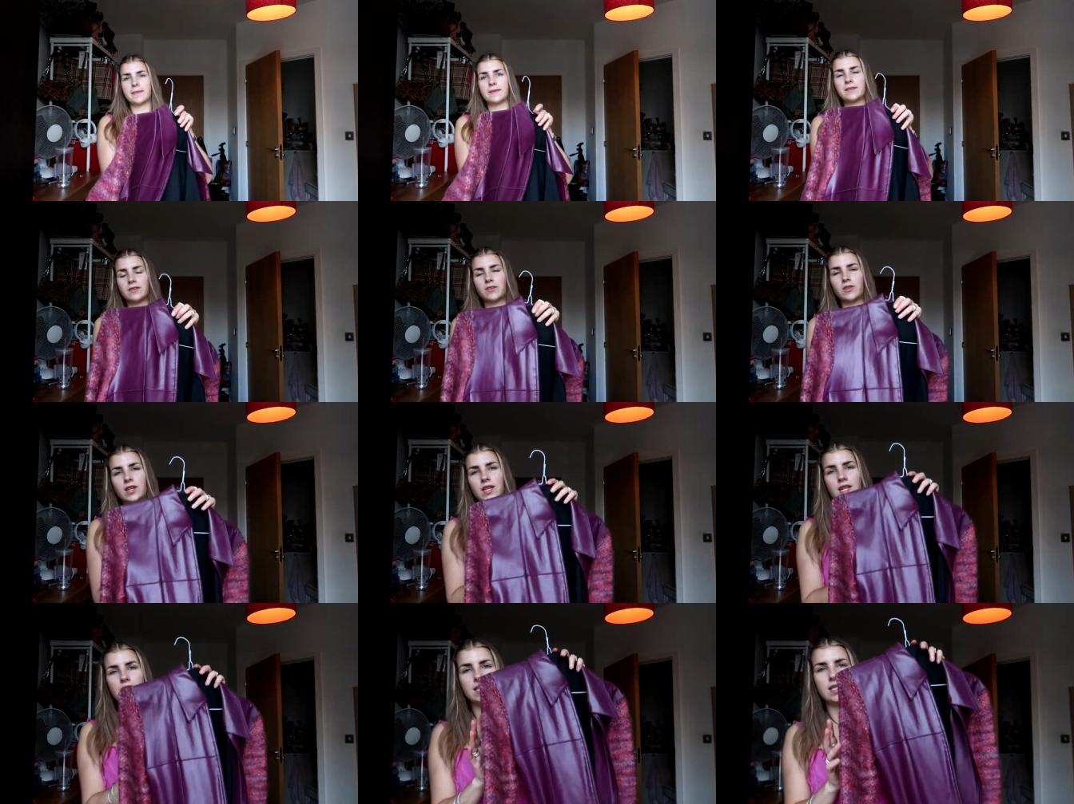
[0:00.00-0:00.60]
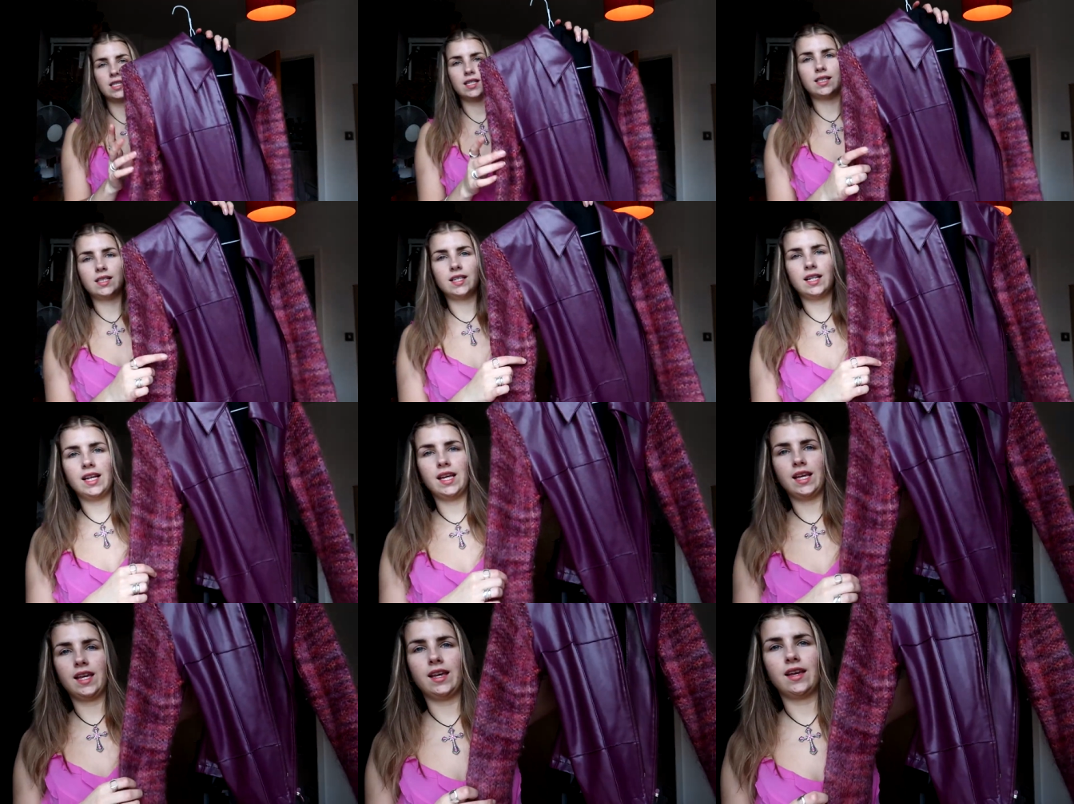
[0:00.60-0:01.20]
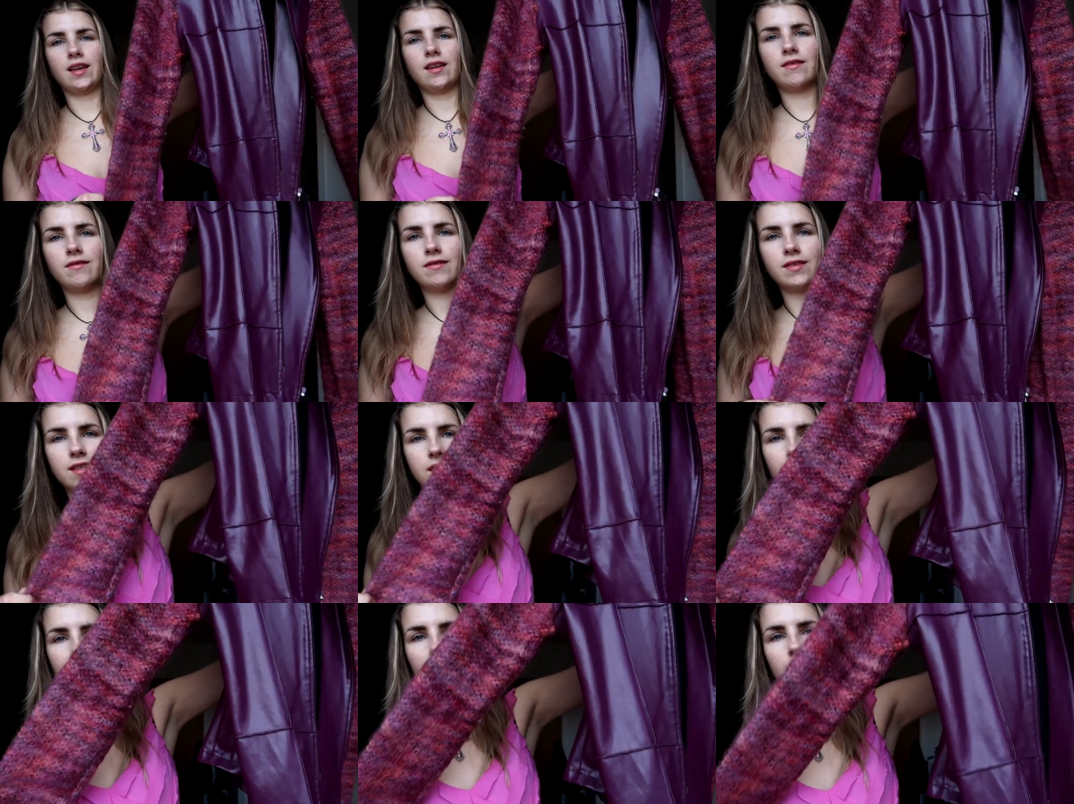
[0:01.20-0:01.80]
It's got knitted
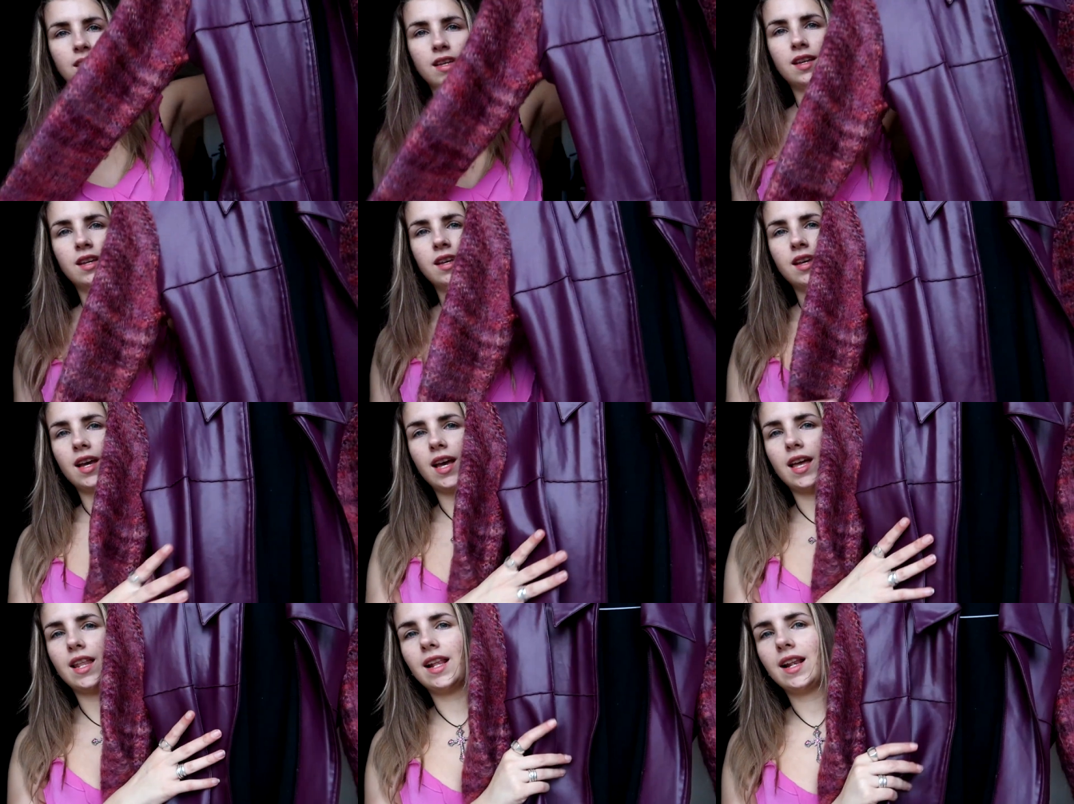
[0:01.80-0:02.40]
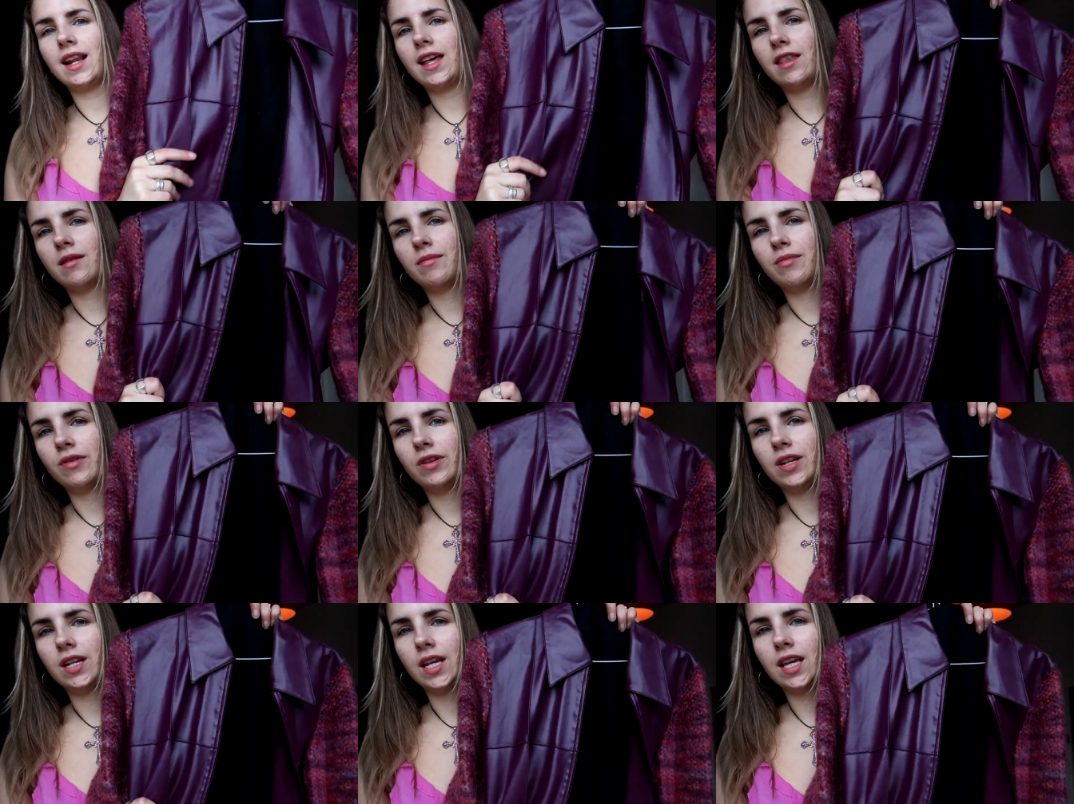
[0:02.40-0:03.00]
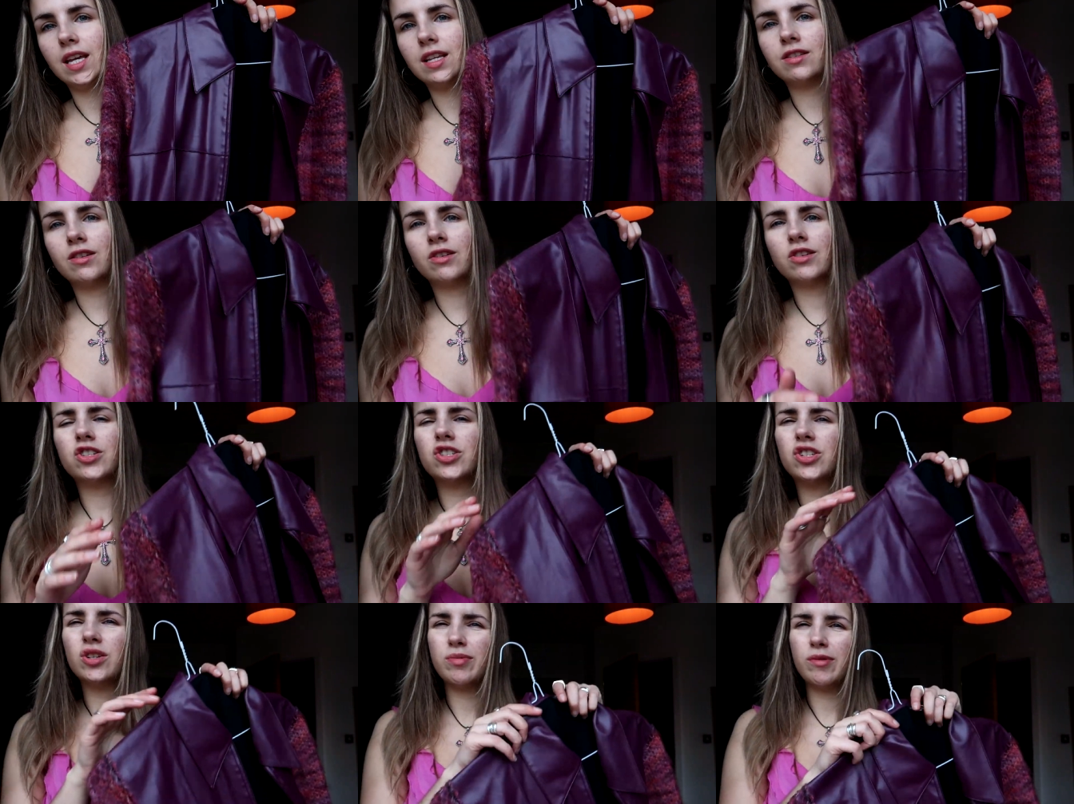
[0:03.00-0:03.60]
sleeves and a leather body. It's
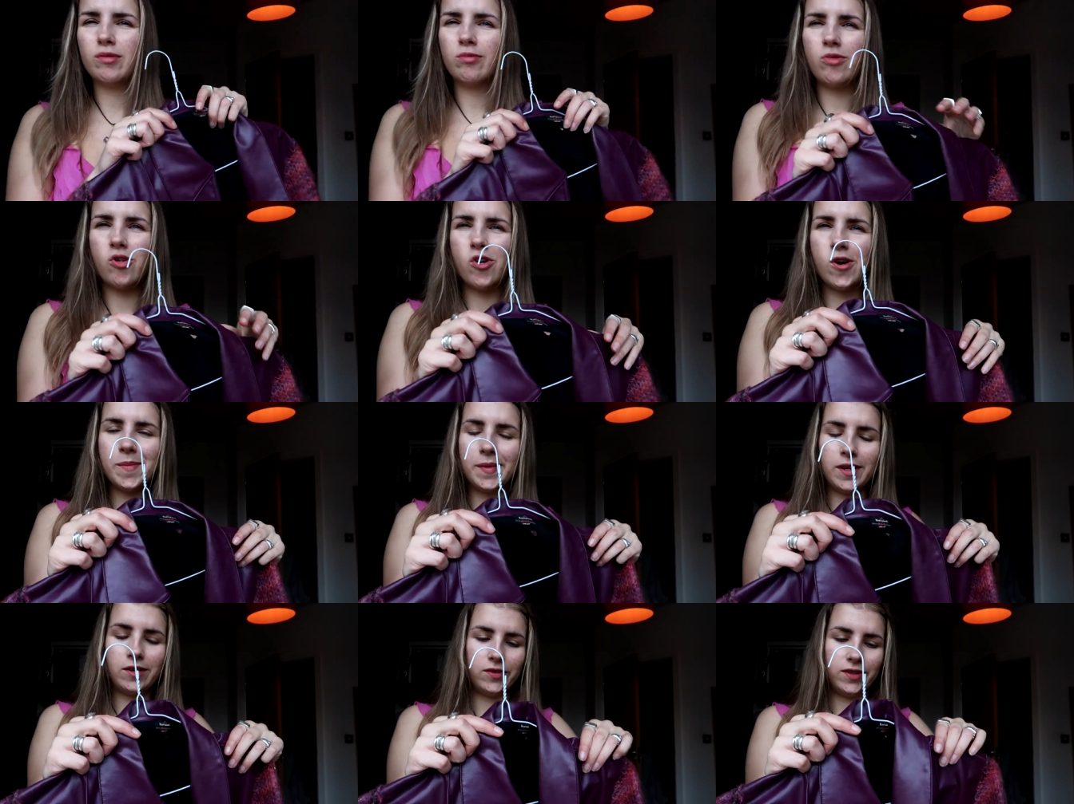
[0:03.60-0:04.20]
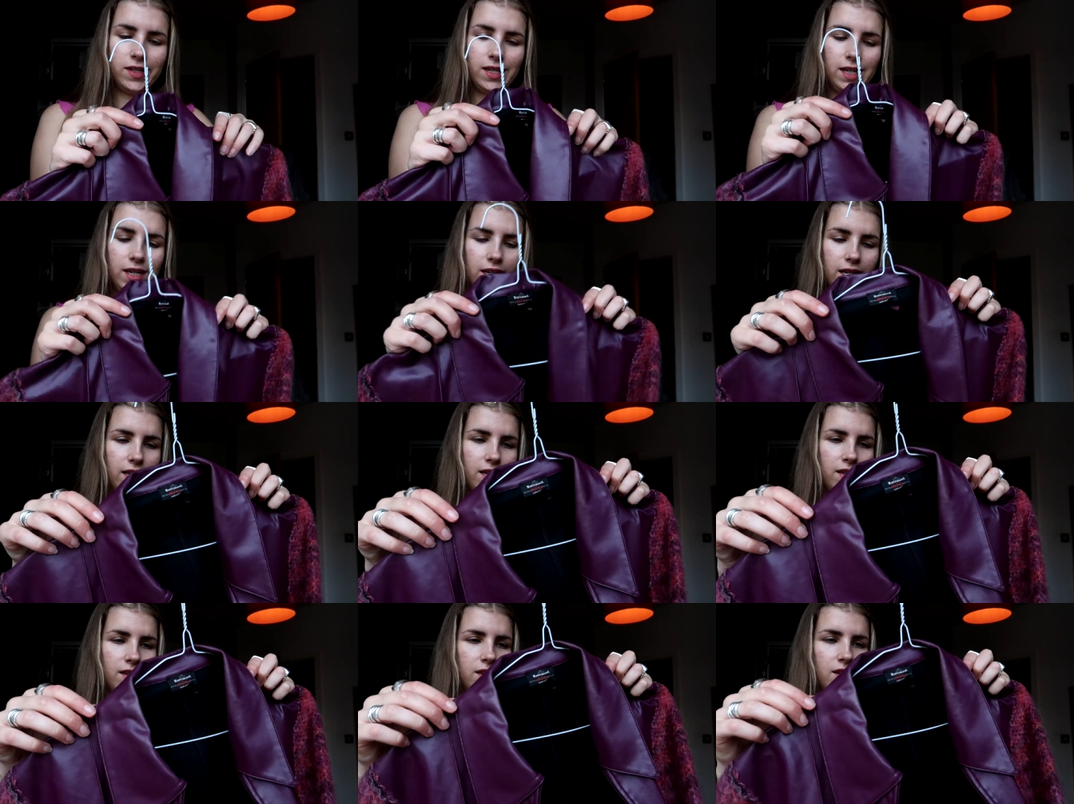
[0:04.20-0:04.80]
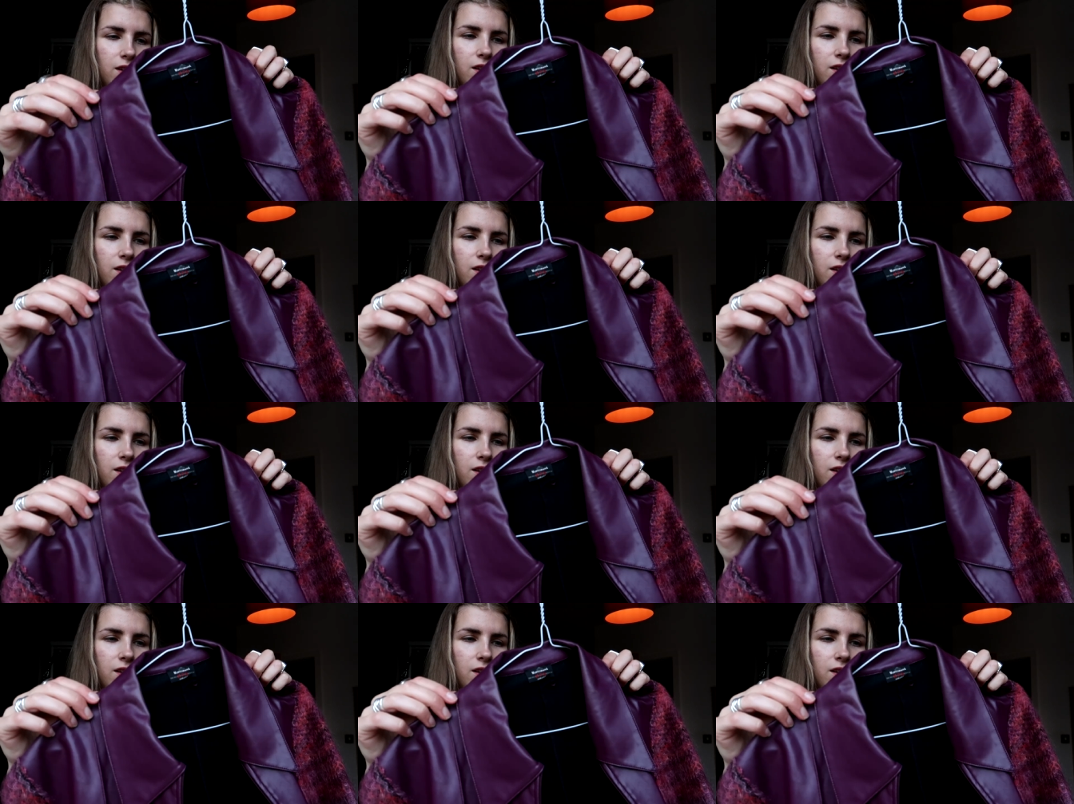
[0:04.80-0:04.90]
not super warm, annoyingly.